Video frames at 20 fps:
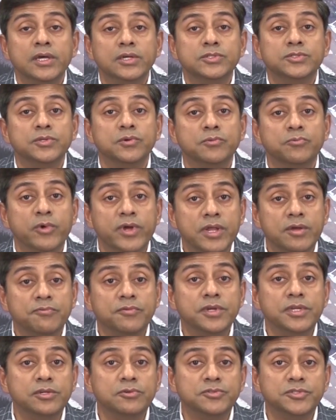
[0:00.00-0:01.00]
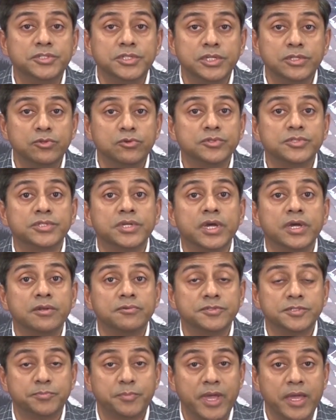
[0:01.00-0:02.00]
So whenever you see those kind
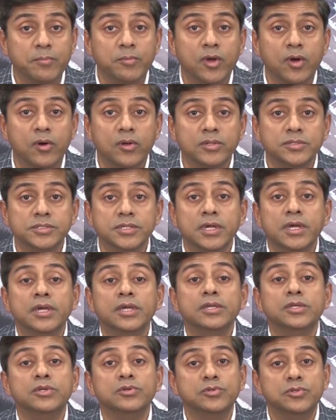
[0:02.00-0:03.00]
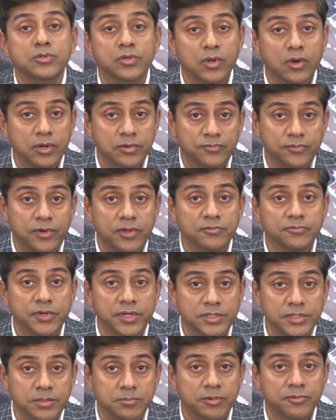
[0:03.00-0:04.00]
of spam calls, you do not fall
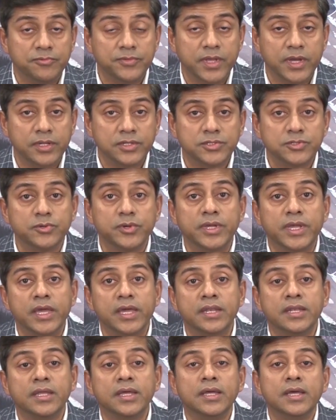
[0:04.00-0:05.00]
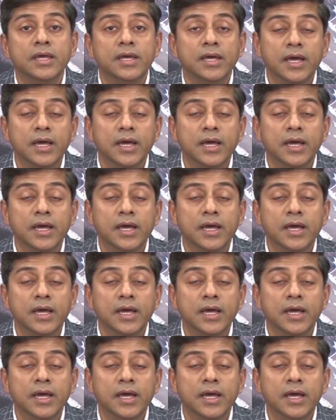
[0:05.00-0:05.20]
victim of that. So again,